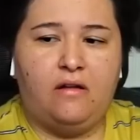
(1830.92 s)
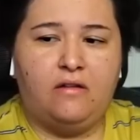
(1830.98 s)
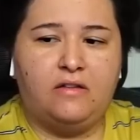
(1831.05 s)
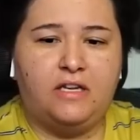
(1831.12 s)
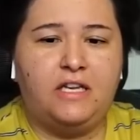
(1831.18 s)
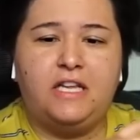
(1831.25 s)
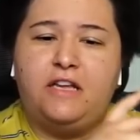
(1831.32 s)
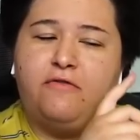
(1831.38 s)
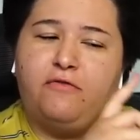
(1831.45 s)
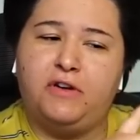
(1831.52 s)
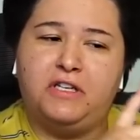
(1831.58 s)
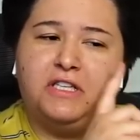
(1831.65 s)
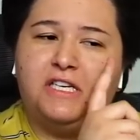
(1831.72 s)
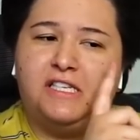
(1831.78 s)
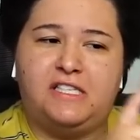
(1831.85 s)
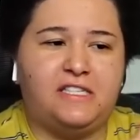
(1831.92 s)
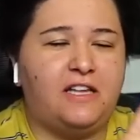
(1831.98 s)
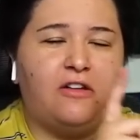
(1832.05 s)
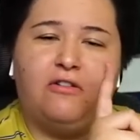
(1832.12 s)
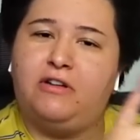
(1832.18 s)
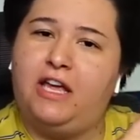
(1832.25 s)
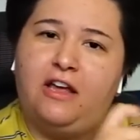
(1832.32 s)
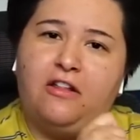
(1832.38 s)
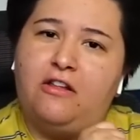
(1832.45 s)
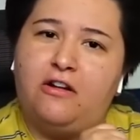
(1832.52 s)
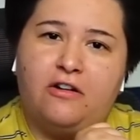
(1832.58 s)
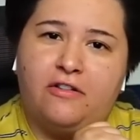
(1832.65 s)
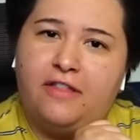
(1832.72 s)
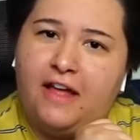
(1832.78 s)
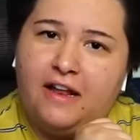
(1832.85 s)
Did he really still kill
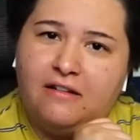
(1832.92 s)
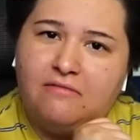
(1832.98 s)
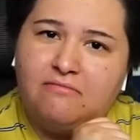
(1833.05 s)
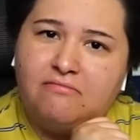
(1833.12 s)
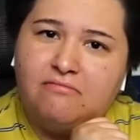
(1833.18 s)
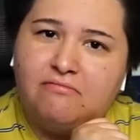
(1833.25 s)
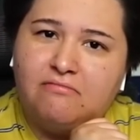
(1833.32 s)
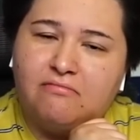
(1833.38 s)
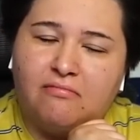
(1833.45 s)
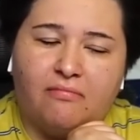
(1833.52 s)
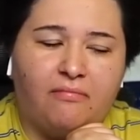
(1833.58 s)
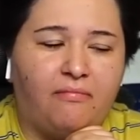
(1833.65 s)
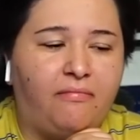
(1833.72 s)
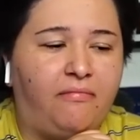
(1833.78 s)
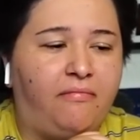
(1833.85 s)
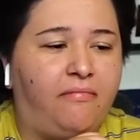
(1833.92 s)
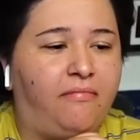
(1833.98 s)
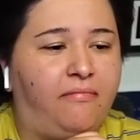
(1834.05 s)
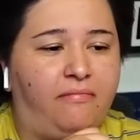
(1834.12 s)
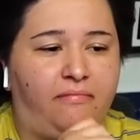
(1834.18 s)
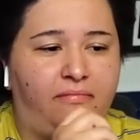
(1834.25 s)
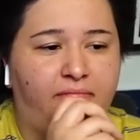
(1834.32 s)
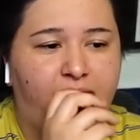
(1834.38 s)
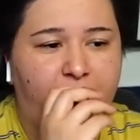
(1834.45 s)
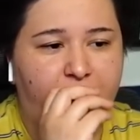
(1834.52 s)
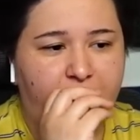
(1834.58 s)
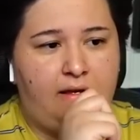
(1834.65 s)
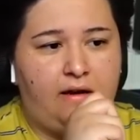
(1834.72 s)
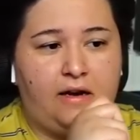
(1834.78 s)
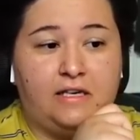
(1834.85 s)
her then?
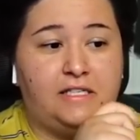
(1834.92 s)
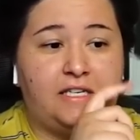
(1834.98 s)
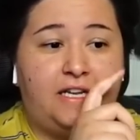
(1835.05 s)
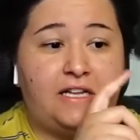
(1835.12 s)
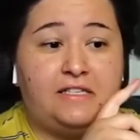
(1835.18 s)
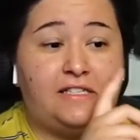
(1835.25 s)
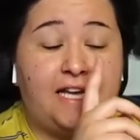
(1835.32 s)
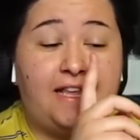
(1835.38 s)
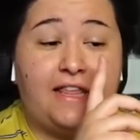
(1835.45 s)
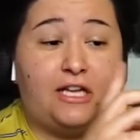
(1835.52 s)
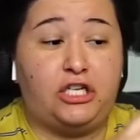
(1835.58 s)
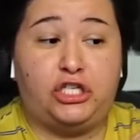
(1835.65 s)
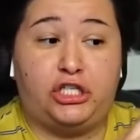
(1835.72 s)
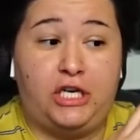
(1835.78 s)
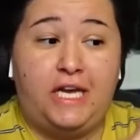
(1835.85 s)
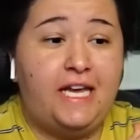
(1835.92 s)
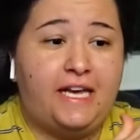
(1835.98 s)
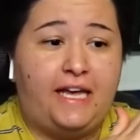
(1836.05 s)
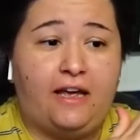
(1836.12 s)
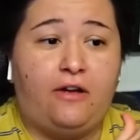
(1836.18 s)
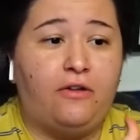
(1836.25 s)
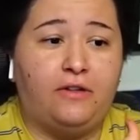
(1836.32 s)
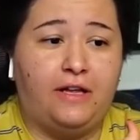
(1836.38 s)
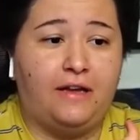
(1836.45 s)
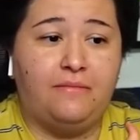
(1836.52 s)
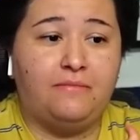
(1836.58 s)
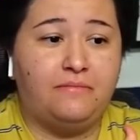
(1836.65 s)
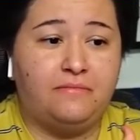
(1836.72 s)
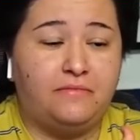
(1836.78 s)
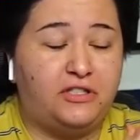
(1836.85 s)
Because it didn't say that she killed
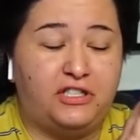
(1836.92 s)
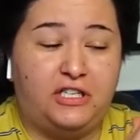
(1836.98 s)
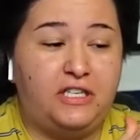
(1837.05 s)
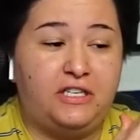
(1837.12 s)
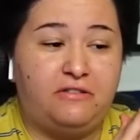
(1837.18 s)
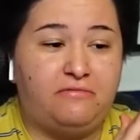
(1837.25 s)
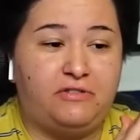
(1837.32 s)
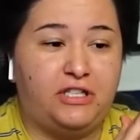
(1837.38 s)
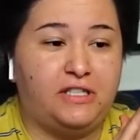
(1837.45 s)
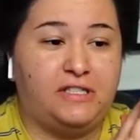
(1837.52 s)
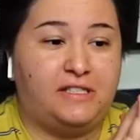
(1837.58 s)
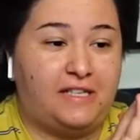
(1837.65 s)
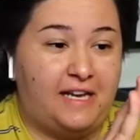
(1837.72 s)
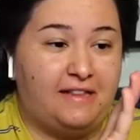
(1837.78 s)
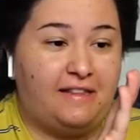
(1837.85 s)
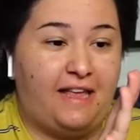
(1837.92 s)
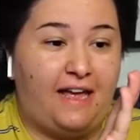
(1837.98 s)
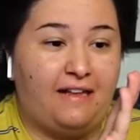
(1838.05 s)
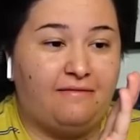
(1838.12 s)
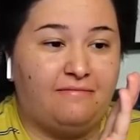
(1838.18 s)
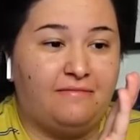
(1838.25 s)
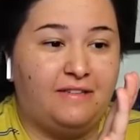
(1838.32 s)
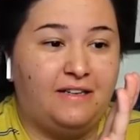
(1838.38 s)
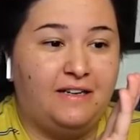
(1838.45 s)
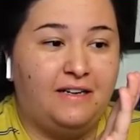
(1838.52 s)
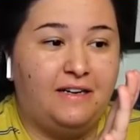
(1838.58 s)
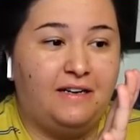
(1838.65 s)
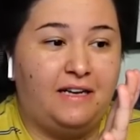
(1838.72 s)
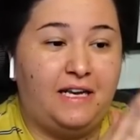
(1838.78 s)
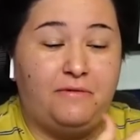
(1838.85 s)
him. She just said that
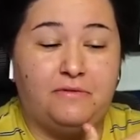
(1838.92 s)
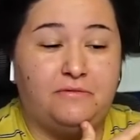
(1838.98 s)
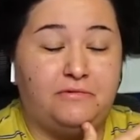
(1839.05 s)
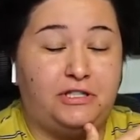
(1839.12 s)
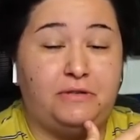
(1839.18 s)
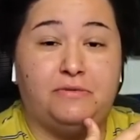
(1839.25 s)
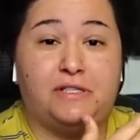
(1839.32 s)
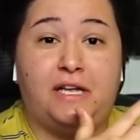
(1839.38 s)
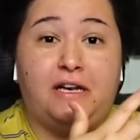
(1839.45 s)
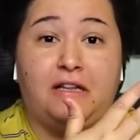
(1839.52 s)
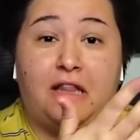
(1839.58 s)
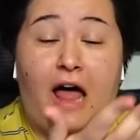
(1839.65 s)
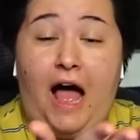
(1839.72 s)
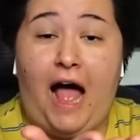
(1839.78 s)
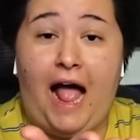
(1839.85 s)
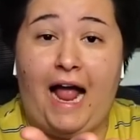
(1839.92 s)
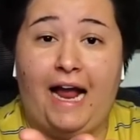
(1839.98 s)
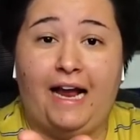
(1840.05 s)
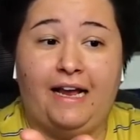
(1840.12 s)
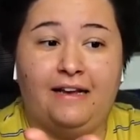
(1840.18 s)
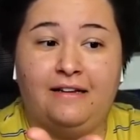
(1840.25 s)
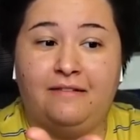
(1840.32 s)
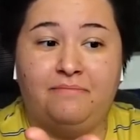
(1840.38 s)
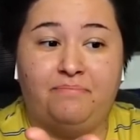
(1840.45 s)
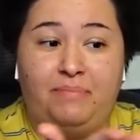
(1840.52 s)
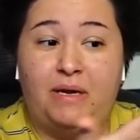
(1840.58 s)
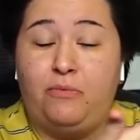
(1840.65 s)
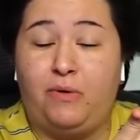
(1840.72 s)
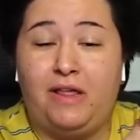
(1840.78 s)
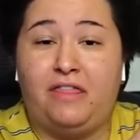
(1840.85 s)
she was going to lie and
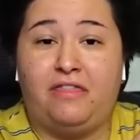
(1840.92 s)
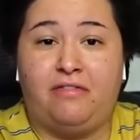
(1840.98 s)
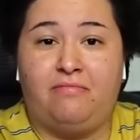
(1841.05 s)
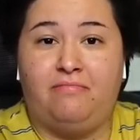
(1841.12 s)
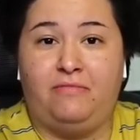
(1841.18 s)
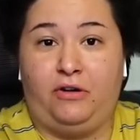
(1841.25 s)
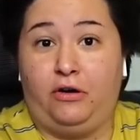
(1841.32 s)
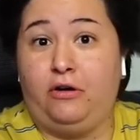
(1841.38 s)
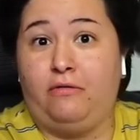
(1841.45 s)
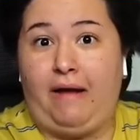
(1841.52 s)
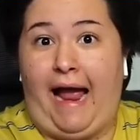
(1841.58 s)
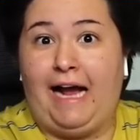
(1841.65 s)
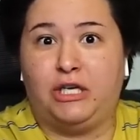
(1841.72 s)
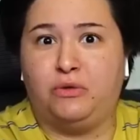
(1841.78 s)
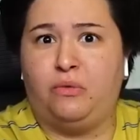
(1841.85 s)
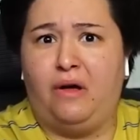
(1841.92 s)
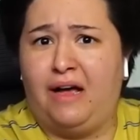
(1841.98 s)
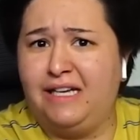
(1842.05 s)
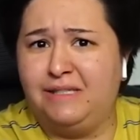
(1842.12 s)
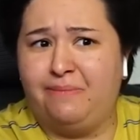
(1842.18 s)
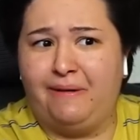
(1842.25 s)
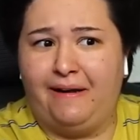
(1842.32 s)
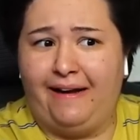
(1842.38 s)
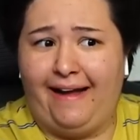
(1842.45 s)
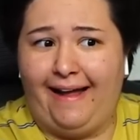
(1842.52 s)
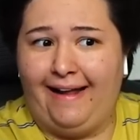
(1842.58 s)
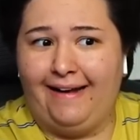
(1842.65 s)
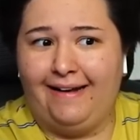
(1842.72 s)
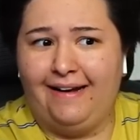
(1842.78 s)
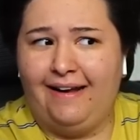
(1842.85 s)
be with her actual husband
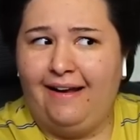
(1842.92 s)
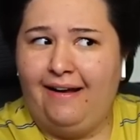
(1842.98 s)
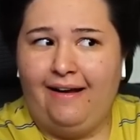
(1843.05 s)
again.